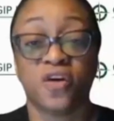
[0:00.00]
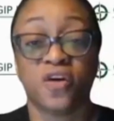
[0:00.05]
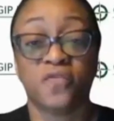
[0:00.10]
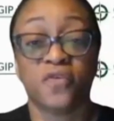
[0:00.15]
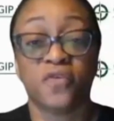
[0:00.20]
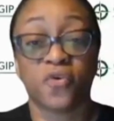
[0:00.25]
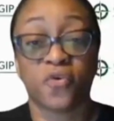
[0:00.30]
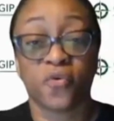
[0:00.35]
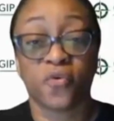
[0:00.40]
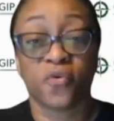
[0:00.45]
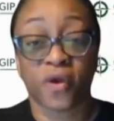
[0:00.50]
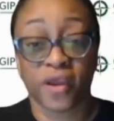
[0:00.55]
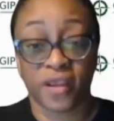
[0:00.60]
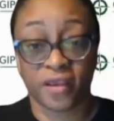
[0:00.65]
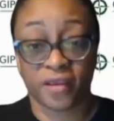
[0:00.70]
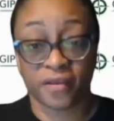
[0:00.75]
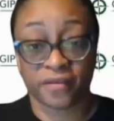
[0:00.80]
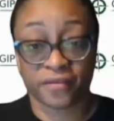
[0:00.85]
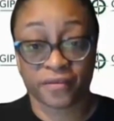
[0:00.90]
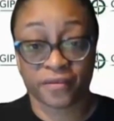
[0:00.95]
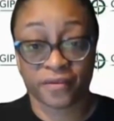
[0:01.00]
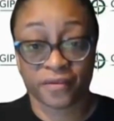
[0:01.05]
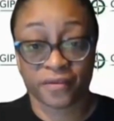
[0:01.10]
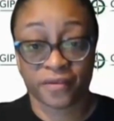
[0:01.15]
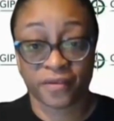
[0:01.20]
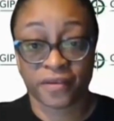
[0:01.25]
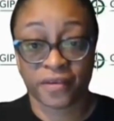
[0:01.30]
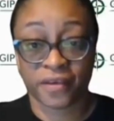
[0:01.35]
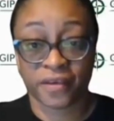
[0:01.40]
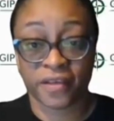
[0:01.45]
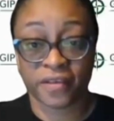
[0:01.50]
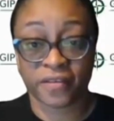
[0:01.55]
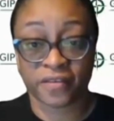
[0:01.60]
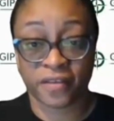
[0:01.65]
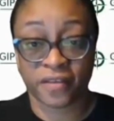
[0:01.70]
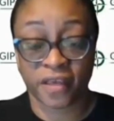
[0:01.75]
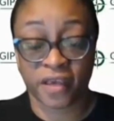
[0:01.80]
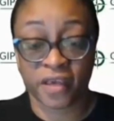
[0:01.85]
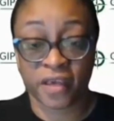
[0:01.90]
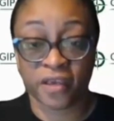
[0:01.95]
of a grant is
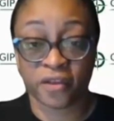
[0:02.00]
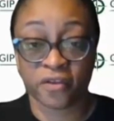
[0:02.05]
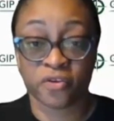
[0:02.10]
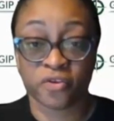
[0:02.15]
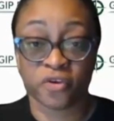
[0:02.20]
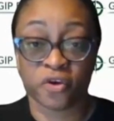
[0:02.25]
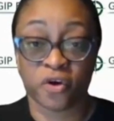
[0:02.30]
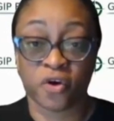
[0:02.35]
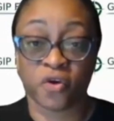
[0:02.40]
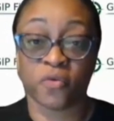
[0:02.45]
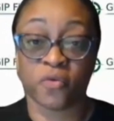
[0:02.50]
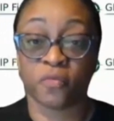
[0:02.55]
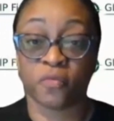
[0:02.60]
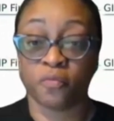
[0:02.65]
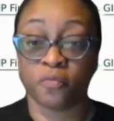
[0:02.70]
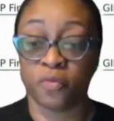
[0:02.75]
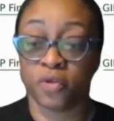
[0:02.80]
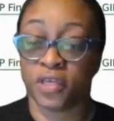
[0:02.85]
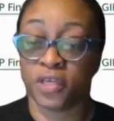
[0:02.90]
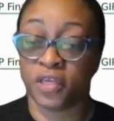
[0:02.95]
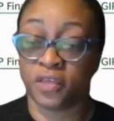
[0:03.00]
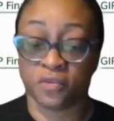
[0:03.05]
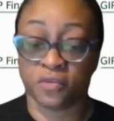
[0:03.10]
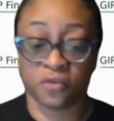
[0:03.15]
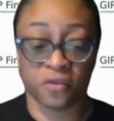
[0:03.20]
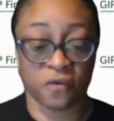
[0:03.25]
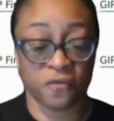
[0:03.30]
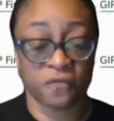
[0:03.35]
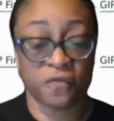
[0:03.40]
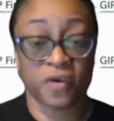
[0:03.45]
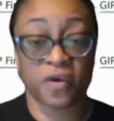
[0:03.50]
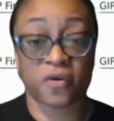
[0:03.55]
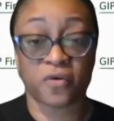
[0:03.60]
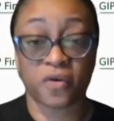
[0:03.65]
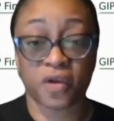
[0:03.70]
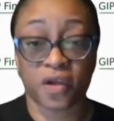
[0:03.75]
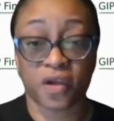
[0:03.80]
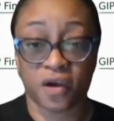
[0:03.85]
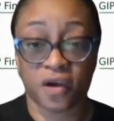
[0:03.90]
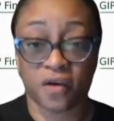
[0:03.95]
that, with either the
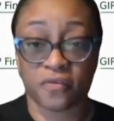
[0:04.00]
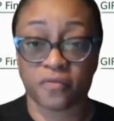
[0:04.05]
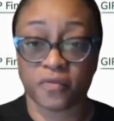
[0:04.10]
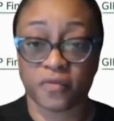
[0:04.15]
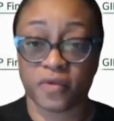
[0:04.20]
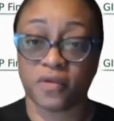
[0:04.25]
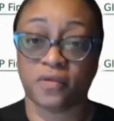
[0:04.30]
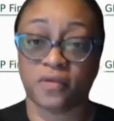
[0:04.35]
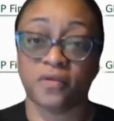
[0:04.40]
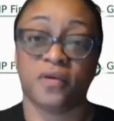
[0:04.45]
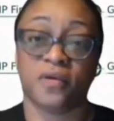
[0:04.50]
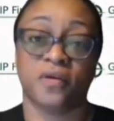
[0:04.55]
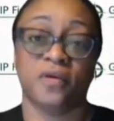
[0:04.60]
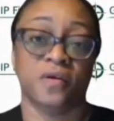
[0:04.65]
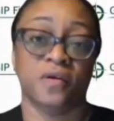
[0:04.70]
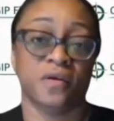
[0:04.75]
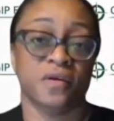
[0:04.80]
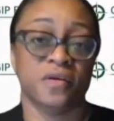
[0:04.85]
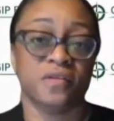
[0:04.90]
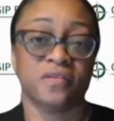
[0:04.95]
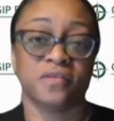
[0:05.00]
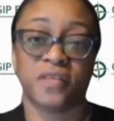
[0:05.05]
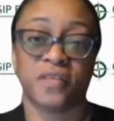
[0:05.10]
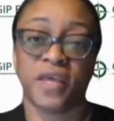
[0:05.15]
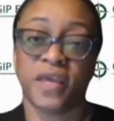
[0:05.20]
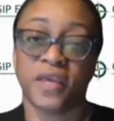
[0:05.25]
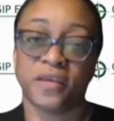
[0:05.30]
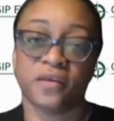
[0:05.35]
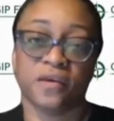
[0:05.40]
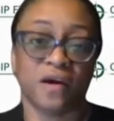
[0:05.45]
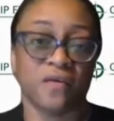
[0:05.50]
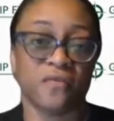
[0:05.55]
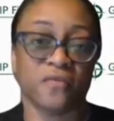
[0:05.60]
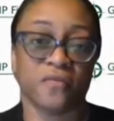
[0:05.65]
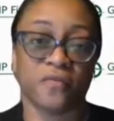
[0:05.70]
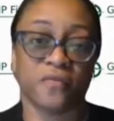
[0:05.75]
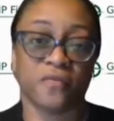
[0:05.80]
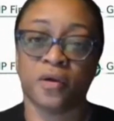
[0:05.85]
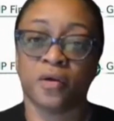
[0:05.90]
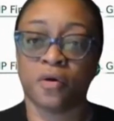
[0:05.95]
federal government, state
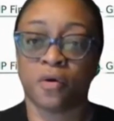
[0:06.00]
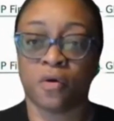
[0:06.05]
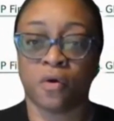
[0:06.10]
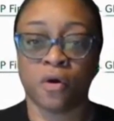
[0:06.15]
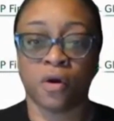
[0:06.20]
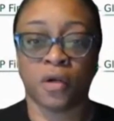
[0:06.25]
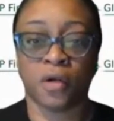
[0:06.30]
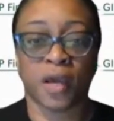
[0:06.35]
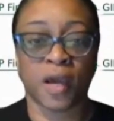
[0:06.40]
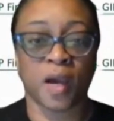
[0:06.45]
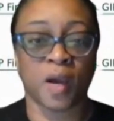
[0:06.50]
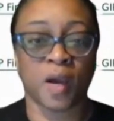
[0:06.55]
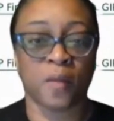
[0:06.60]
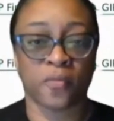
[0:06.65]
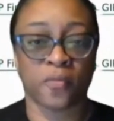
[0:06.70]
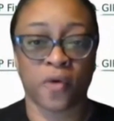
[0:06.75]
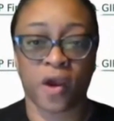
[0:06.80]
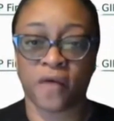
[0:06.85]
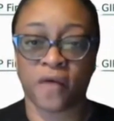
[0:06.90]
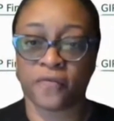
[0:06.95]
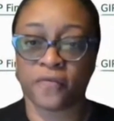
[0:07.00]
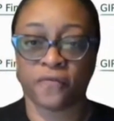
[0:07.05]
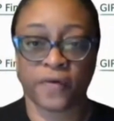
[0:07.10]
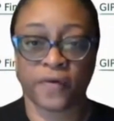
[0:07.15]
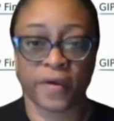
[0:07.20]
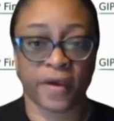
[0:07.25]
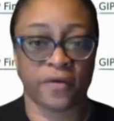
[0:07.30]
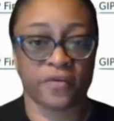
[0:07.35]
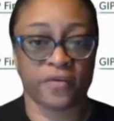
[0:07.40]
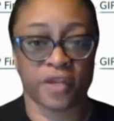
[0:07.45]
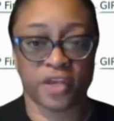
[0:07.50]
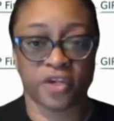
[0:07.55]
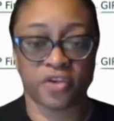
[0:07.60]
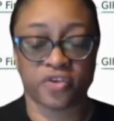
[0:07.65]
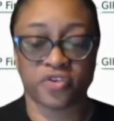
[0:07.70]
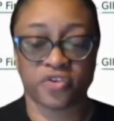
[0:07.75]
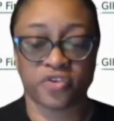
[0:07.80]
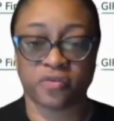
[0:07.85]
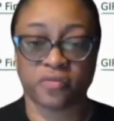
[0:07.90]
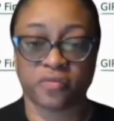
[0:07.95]
government, or a nonprofit
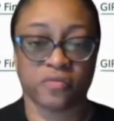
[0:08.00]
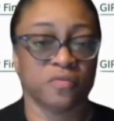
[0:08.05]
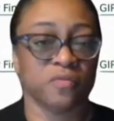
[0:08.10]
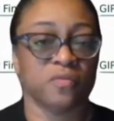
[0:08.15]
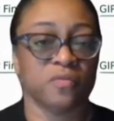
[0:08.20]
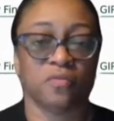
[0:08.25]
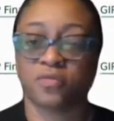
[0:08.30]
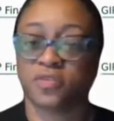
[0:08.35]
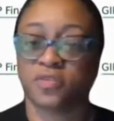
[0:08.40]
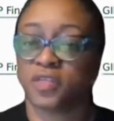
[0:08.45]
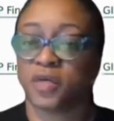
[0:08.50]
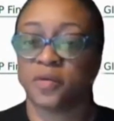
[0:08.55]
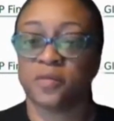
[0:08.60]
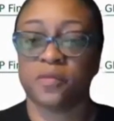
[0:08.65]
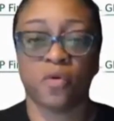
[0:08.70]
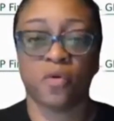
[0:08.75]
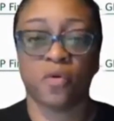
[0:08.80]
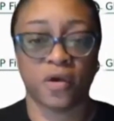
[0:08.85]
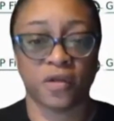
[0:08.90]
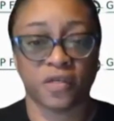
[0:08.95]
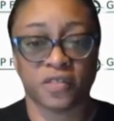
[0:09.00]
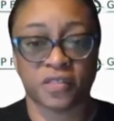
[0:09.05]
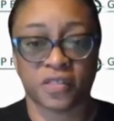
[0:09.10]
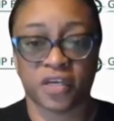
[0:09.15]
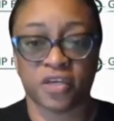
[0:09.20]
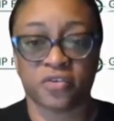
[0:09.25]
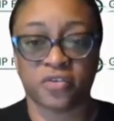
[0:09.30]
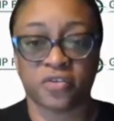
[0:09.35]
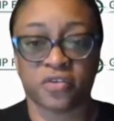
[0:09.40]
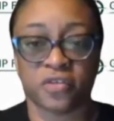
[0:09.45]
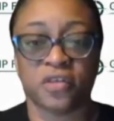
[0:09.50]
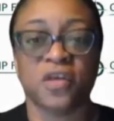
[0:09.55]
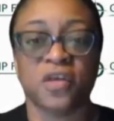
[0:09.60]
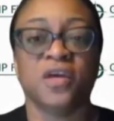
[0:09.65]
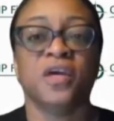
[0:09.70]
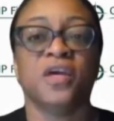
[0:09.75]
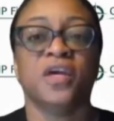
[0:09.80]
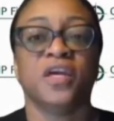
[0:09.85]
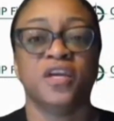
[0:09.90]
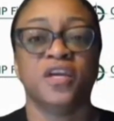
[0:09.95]
foundation, some organization
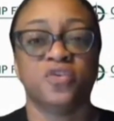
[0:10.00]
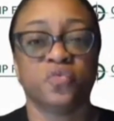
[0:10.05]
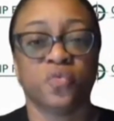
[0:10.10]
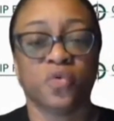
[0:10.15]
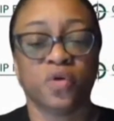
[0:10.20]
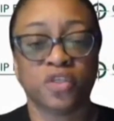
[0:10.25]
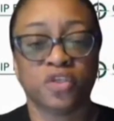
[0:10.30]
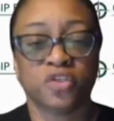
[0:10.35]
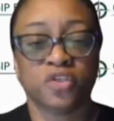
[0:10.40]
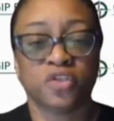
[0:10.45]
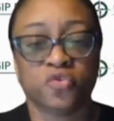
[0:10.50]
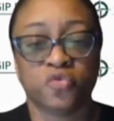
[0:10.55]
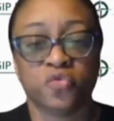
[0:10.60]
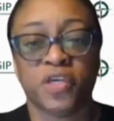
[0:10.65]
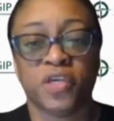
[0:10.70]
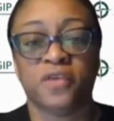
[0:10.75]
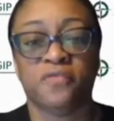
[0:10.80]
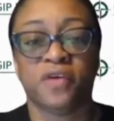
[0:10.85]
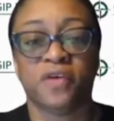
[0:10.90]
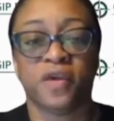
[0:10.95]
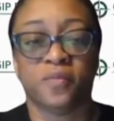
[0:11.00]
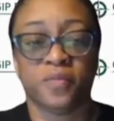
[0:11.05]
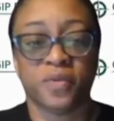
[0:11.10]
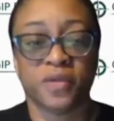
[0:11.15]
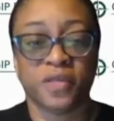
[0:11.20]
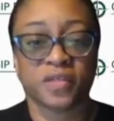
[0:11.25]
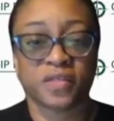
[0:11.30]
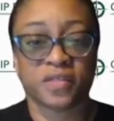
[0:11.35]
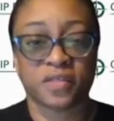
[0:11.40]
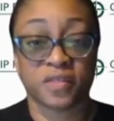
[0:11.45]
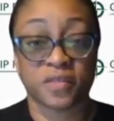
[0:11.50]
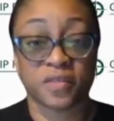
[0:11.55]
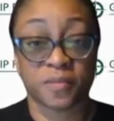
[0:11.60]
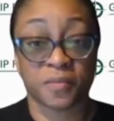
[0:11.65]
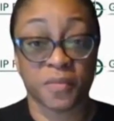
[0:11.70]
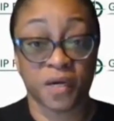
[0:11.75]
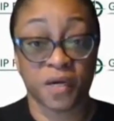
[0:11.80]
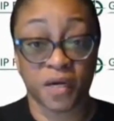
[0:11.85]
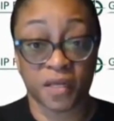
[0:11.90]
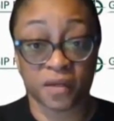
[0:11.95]
is willing to give a business
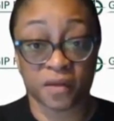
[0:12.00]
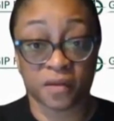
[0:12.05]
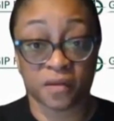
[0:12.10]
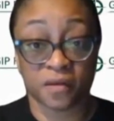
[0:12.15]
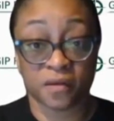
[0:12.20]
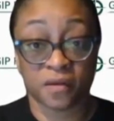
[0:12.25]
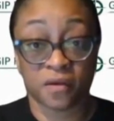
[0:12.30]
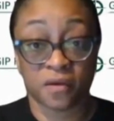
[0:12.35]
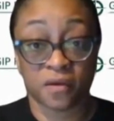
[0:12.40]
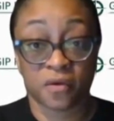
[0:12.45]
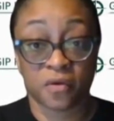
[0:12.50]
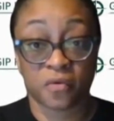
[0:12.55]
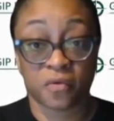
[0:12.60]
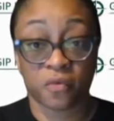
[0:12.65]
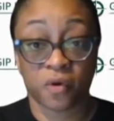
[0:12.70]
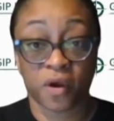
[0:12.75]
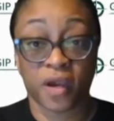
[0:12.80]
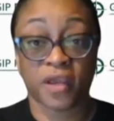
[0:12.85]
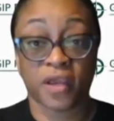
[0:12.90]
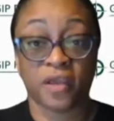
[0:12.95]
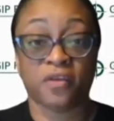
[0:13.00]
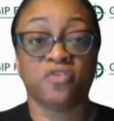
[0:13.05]
money, right?